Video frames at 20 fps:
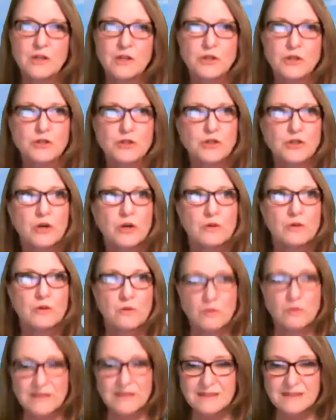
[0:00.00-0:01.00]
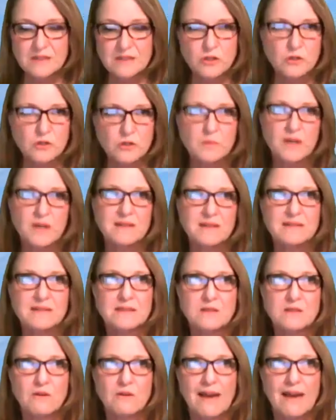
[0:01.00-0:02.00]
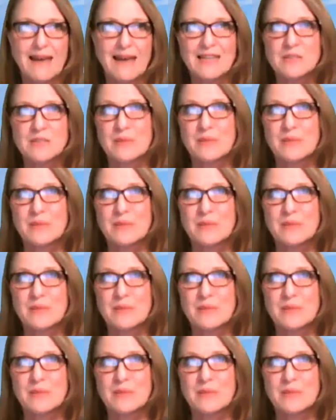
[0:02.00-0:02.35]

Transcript: So Chris's toolbox is great,